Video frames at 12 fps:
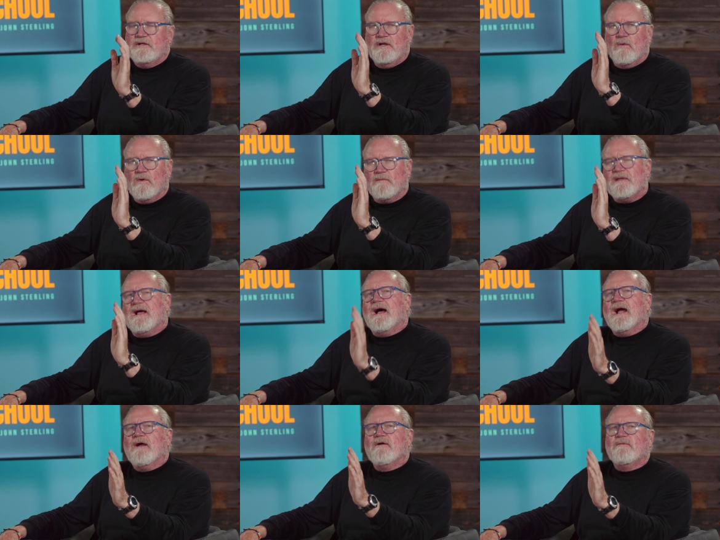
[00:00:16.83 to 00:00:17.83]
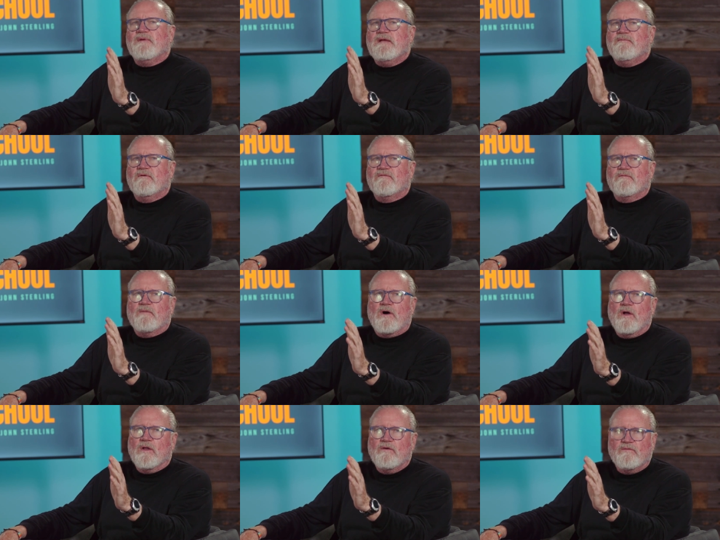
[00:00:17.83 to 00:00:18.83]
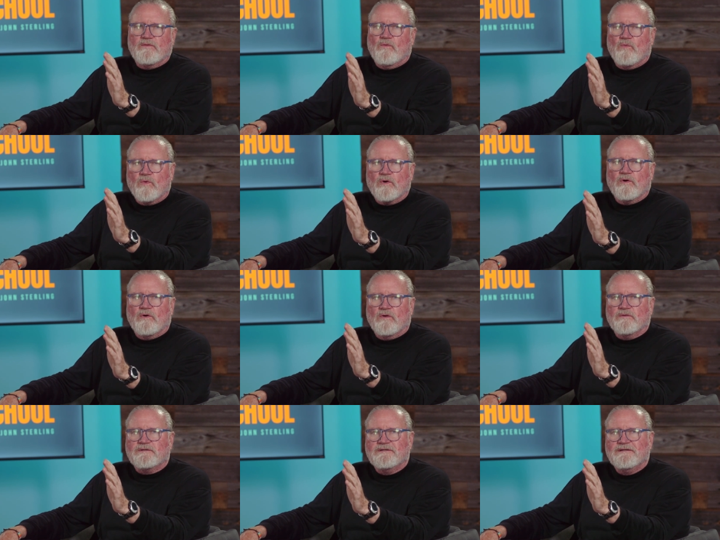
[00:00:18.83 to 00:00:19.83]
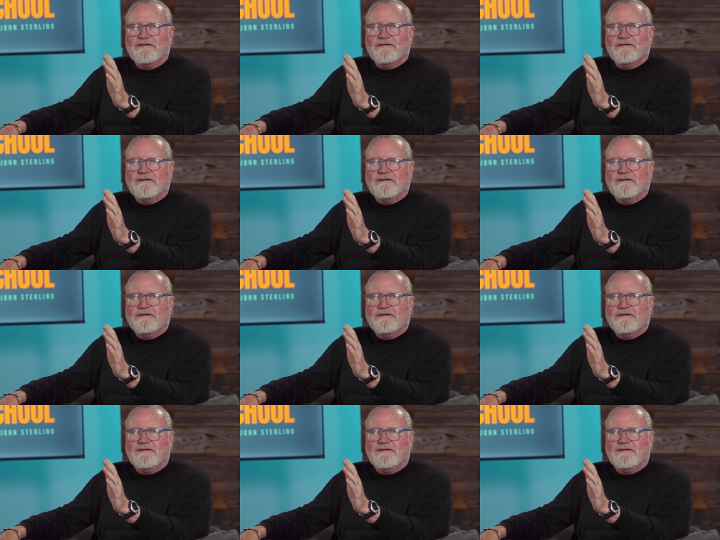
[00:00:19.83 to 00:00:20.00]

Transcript: You don't want to be hiring people from all over the world